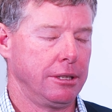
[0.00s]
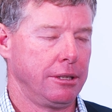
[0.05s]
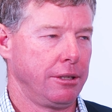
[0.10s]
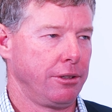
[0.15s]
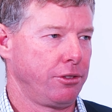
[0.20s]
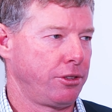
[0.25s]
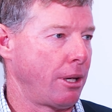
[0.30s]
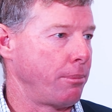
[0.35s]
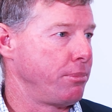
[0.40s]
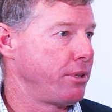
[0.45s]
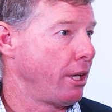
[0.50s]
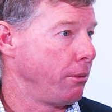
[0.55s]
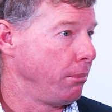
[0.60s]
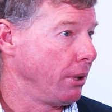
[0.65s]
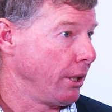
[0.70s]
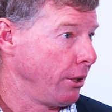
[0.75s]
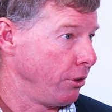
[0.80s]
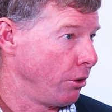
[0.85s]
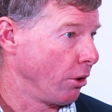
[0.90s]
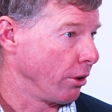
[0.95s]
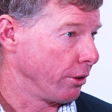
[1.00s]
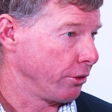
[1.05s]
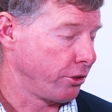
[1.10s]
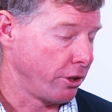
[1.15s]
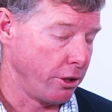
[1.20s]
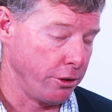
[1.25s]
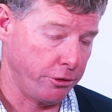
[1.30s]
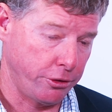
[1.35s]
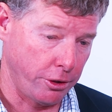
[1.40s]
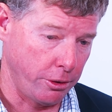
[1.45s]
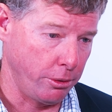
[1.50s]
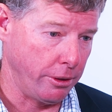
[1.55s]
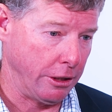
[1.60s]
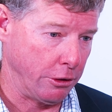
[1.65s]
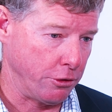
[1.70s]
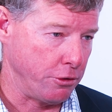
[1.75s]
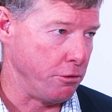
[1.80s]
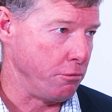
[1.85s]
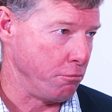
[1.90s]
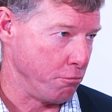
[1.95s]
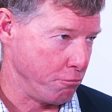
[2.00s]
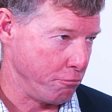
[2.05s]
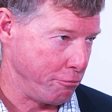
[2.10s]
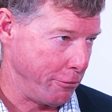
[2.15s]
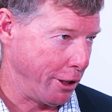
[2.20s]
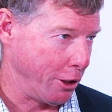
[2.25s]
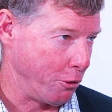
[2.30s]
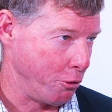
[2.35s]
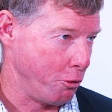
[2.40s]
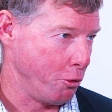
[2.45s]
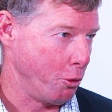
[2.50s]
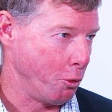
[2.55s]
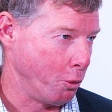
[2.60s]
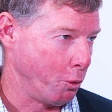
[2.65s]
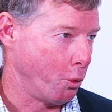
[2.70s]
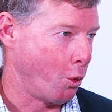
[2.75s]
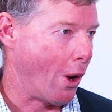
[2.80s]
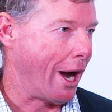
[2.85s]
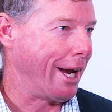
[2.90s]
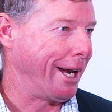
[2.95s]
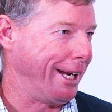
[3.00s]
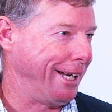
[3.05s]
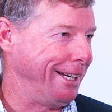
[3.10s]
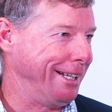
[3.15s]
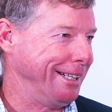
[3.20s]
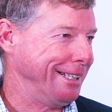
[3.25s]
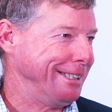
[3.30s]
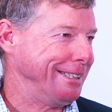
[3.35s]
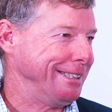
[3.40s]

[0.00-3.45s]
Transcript: sub $10 million. So it's way.